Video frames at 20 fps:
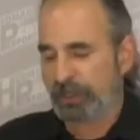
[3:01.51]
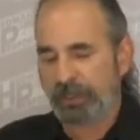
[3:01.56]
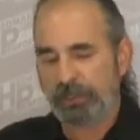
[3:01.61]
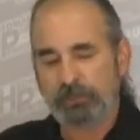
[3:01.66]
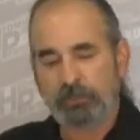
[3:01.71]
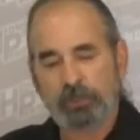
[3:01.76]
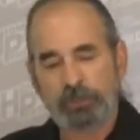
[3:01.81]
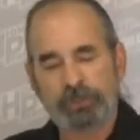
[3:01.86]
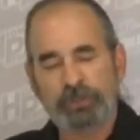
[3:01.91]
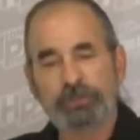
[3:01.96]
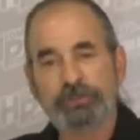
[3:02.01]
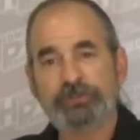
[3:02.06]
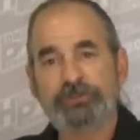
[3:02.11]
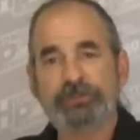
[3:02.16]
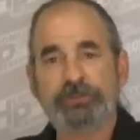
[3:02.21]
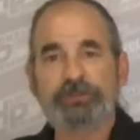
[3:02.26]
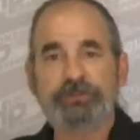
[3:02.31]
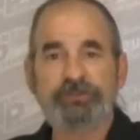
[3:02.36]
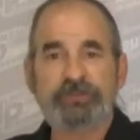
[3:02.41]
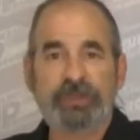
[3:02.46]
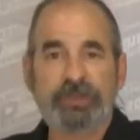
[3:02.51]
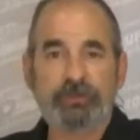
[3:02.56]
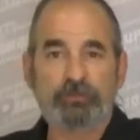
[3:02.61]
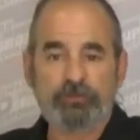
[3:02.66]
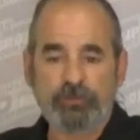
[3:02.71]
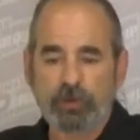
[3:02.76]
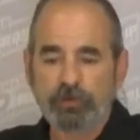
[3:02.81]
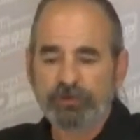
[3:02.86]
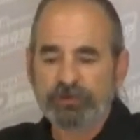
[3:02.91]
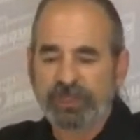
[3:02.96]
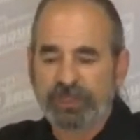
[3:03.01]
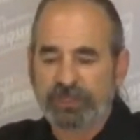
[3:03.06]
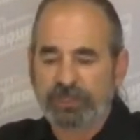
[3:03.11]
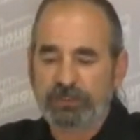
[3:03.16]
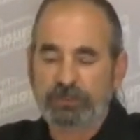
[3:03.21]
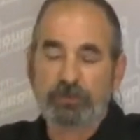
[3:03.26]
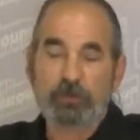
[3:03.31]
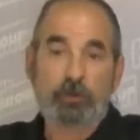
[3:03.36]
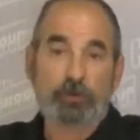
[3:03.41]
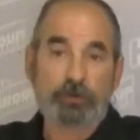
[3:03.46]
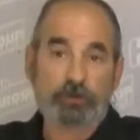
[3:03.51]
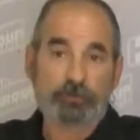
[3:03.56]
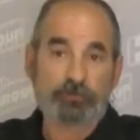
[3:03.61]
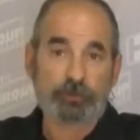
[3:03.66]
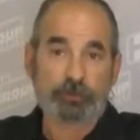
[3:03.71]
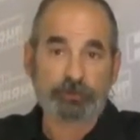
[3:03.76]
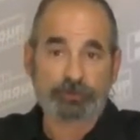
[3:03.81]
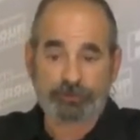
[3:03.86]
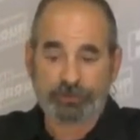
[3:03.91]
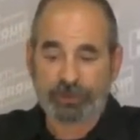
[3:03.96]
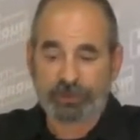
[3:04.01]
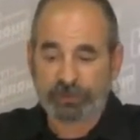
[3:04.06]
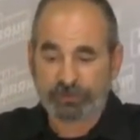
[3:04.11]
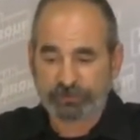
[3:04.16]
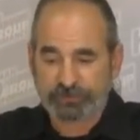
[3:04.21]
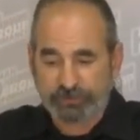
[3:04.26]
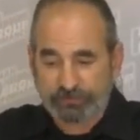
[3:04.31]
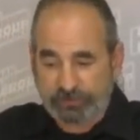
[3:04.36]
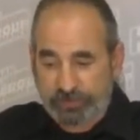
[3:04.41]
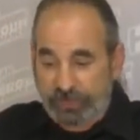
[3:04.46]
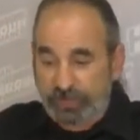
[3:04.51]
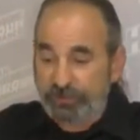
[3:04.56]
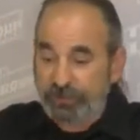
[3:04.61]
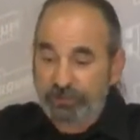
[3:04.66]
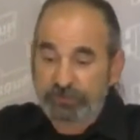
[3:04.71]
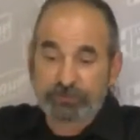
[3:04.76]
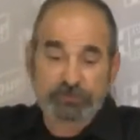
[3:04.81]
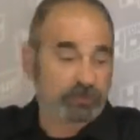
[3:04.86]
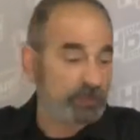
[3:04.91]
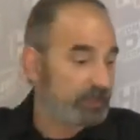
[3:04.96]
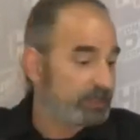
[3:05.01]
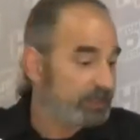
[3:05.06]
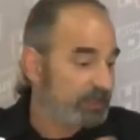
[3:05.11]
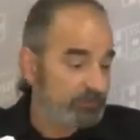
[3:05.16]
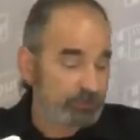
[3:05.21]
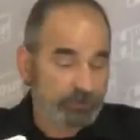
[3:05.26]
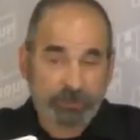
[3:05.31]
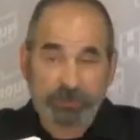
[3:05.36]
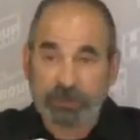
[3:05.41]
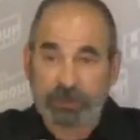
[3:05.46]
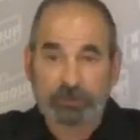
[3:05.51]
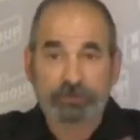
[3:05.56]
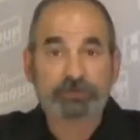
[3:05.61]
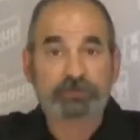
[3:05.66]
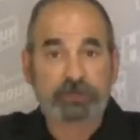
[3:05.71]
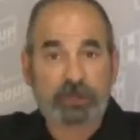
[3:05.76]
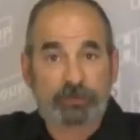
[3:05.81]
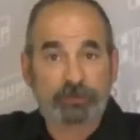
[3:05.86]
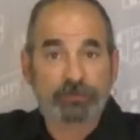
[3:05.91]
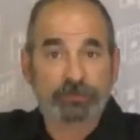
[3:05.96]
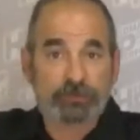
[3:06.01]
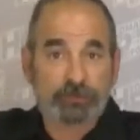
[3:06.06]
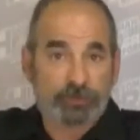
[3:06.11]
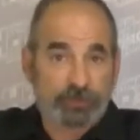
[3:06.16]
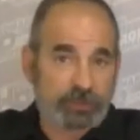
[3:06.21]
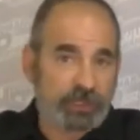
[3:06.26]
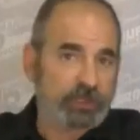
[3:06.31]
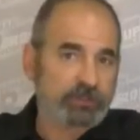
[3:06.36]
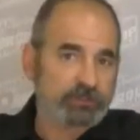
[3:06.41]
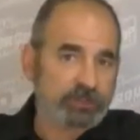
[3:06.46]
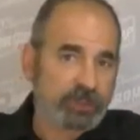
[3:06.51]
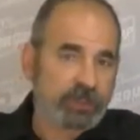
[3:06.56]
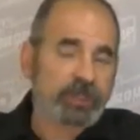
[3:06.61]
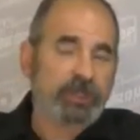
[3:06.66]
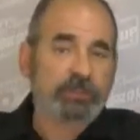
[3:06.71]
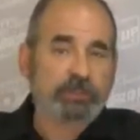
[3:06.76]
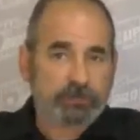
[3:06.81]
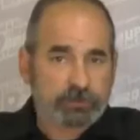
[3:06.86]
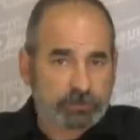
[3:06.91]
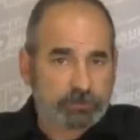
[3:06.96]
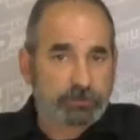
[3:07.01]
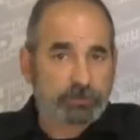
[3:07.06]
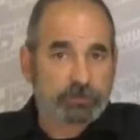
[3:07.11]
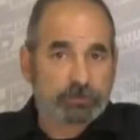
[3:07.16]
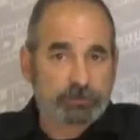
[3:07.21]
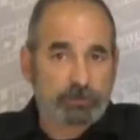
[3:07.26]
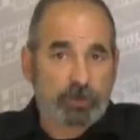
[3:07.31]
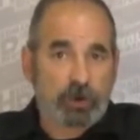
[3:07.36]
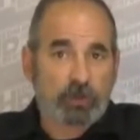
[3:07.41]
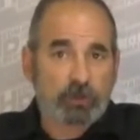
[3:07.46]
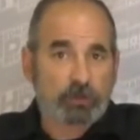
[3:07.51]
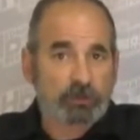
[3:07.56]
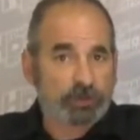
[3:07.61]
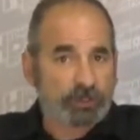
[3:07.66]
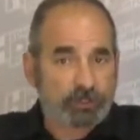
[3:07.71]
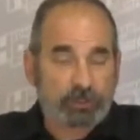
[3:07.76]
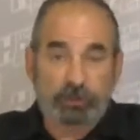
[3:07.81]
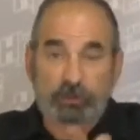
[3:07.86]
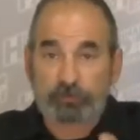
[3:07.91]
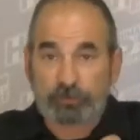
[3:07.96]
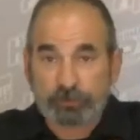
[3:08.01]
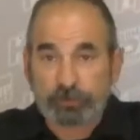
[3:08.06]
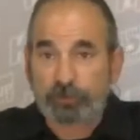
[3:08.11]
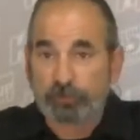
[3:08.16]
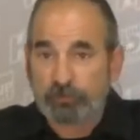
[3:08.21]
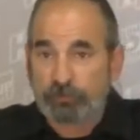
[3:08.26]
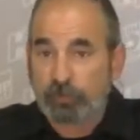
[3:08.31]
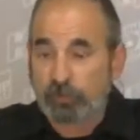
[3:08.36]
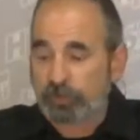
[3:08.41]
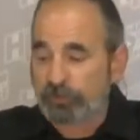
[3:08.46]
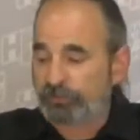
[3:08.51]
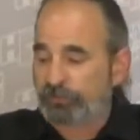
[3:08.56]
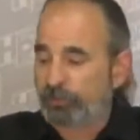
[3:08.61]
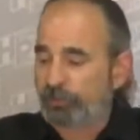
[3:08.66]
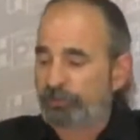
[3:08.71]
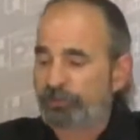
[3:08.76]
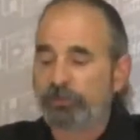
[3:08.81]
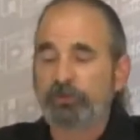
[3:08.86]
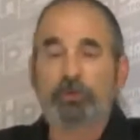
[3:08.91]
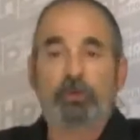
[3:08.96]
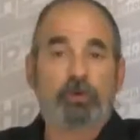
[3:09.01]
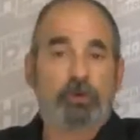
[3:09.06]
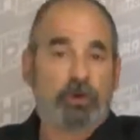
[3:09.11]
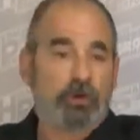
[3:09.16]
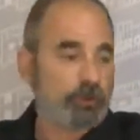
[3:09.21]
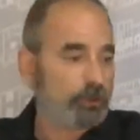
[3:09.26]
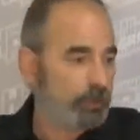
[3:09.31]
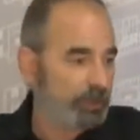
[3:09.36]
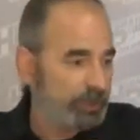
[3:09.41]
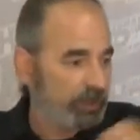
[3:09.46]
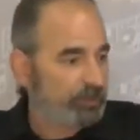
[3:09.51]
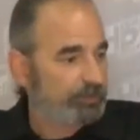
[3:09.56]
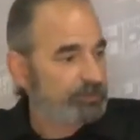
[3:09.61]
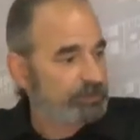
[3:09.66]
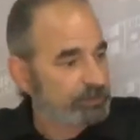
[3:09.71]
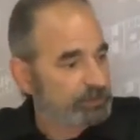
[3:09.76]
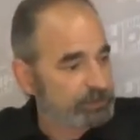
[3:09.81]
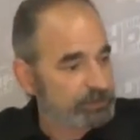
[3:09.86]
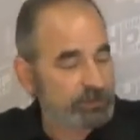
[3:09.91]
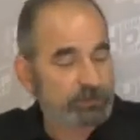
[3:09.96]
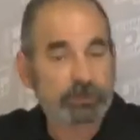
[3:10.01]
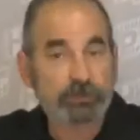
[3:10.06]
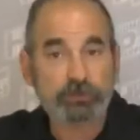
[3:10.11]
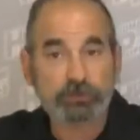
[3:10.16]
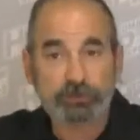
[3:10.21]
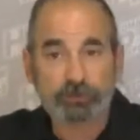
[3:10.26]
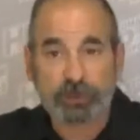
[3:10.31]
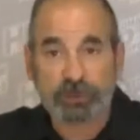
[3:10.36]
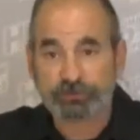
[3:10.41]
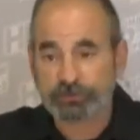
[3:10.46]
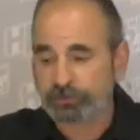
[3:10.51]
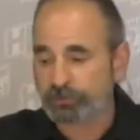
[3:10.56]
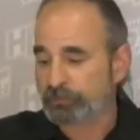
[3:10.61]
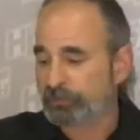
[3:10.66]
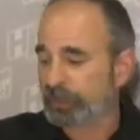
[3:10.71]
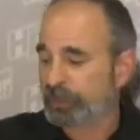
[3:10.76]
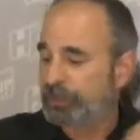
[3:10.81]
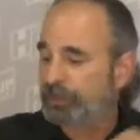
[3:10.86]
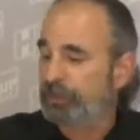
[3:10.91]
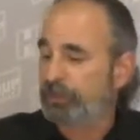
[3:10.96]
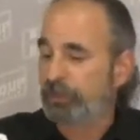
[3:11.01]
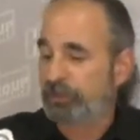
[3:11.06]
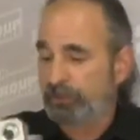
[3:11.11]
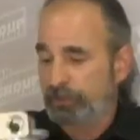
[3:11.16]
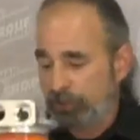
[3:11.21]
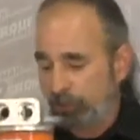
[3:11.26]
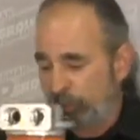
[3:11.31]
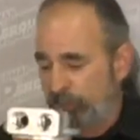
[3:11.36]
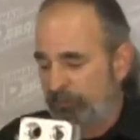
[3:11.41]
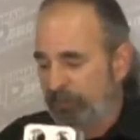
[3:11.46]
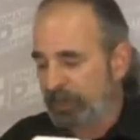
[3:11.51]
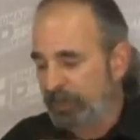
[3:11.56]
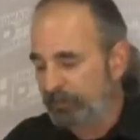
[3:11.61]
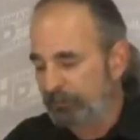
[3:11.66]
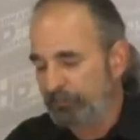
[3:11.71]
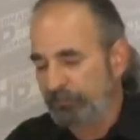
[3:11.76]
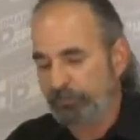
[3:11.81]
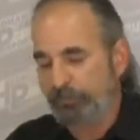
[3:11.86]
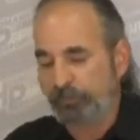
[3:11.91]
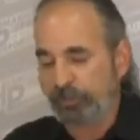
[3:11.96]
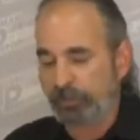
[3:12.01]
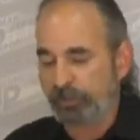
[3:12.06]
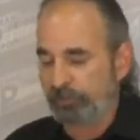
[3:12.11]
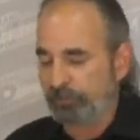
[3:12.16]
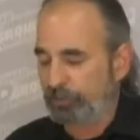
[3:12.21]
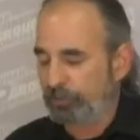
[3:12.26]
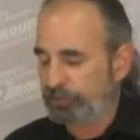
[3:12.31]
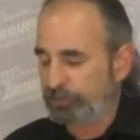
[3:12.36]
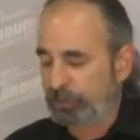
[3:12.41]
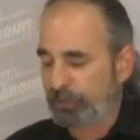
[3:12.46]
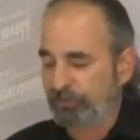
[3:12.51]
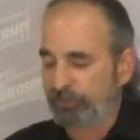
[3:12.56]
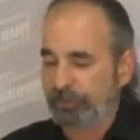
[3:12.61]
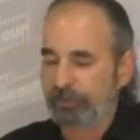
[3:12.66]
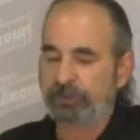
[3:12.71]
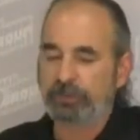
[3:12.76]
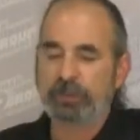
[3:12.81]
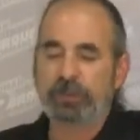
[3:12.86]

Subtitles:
And what it is, it's a rotating oil filter base. And this, like everything else, comes in a PH8A, so you're smaller, like an original Ford filter, or all the way up to these huge monsters right here. We've got a version of it.